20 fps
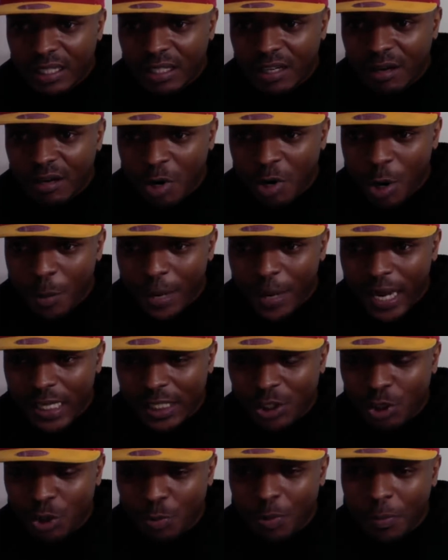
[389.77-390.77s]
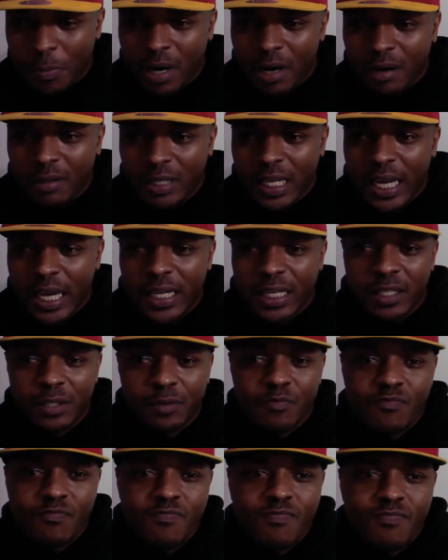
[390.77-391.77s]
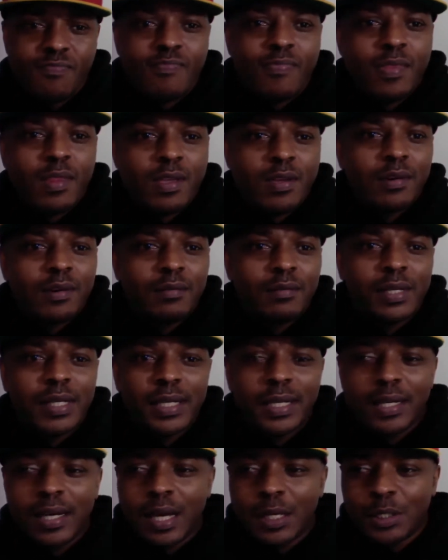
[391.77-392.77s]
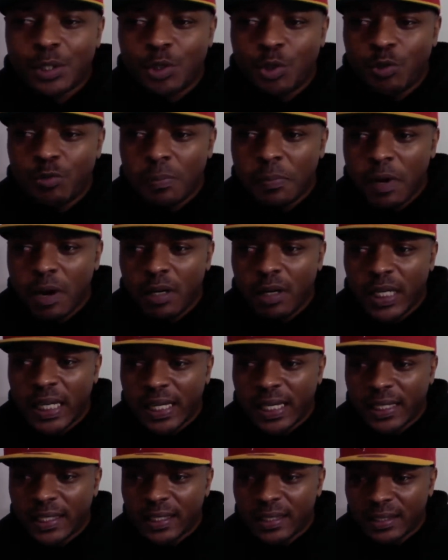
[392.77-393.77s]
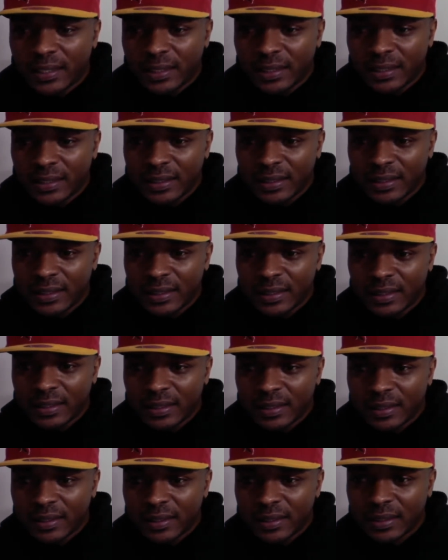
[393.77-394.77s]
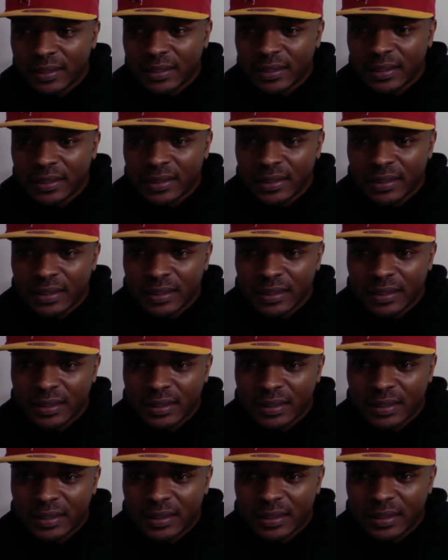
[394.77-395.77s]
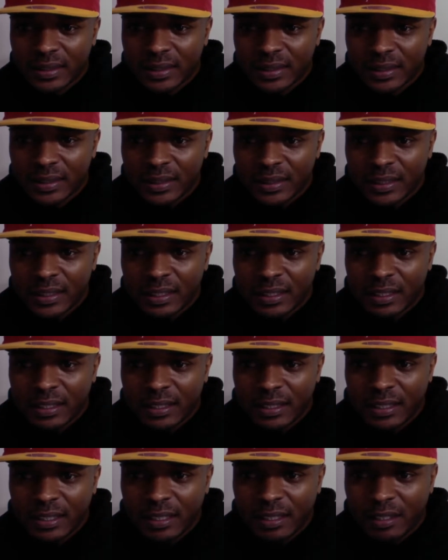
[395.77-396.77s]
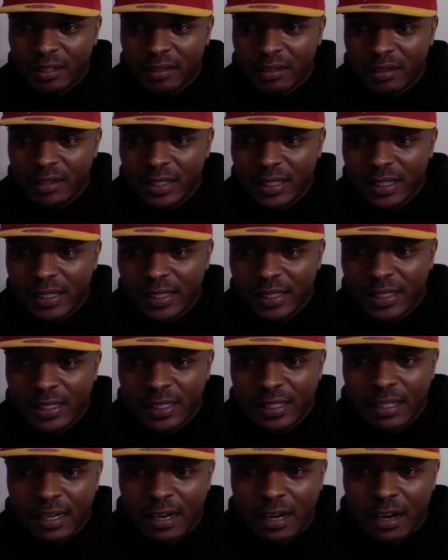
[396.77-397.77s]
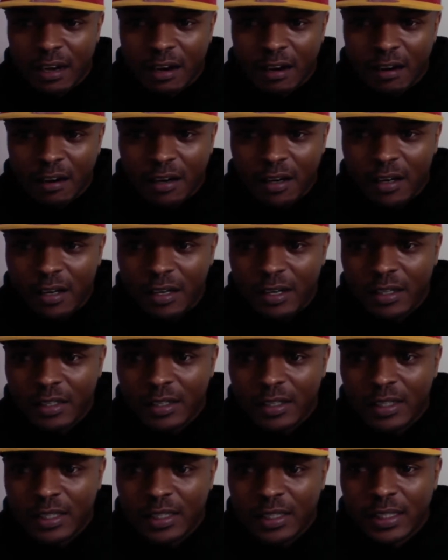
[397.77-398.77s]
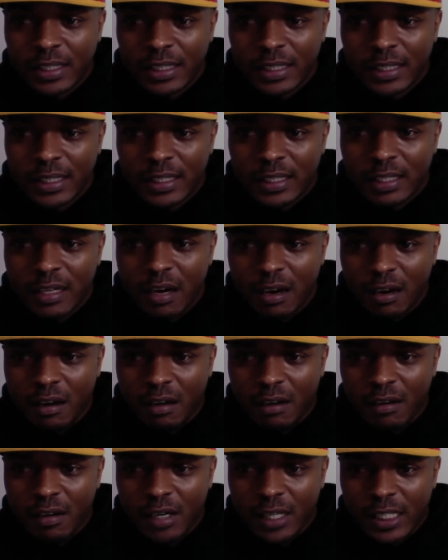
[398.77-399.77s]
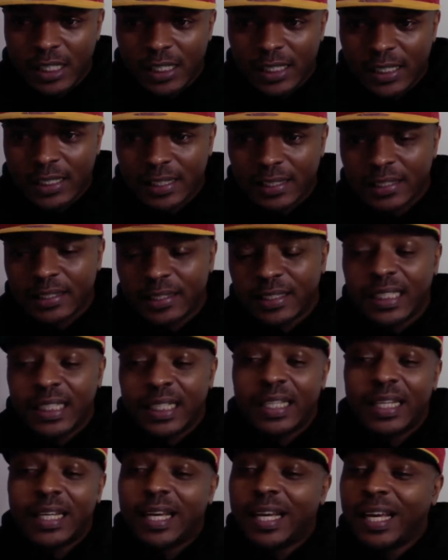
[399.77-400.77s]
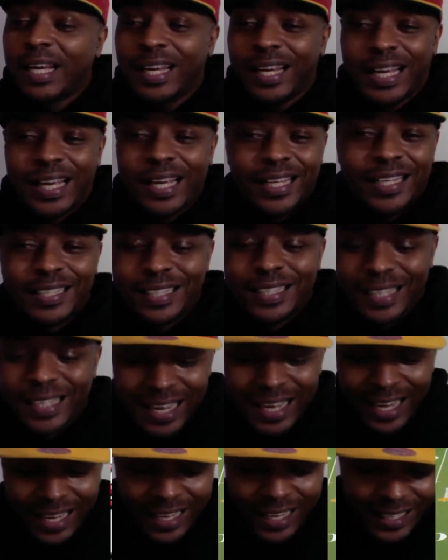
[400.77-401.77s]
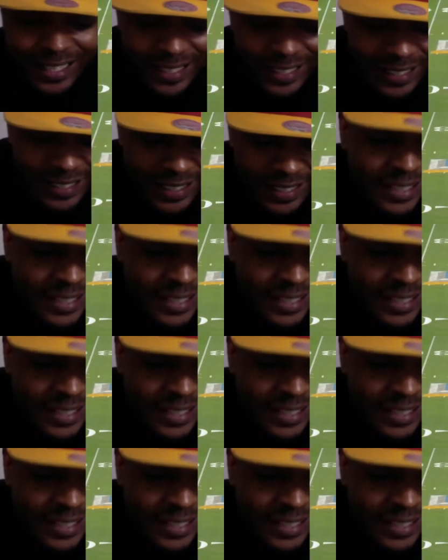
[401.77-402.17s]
Come on, man. Super Bowl Lenny. Why you get at the Super Bowl Lenny? Let's see. Now it starts with a flick. Uh-oh. Uh-oh. Uh-oh. Hey.